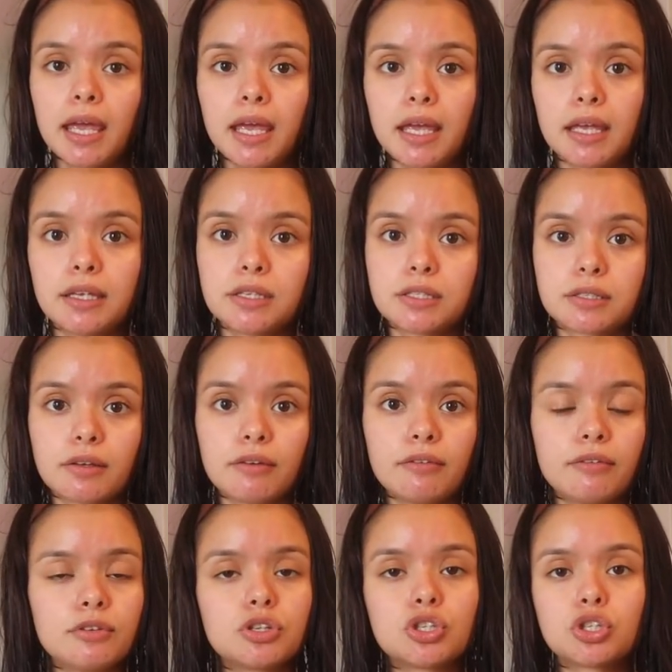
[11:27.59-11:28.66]
is
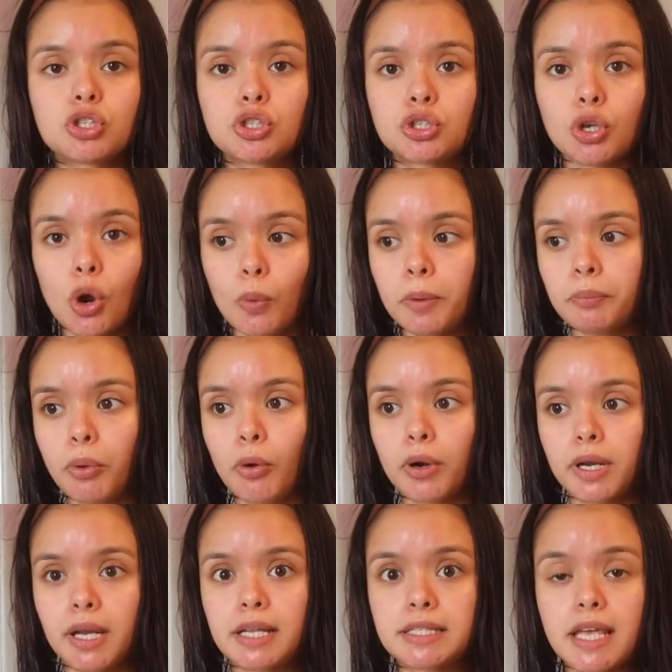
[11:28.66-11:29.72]
so
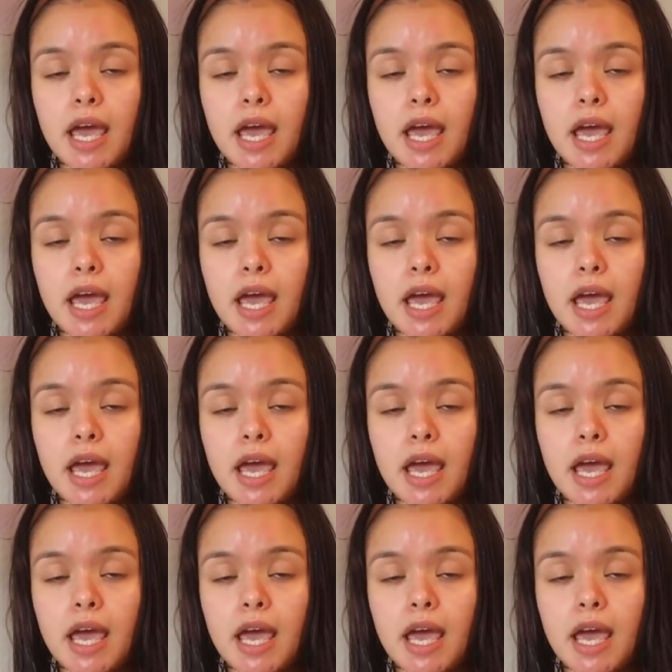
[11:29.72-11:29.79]
important,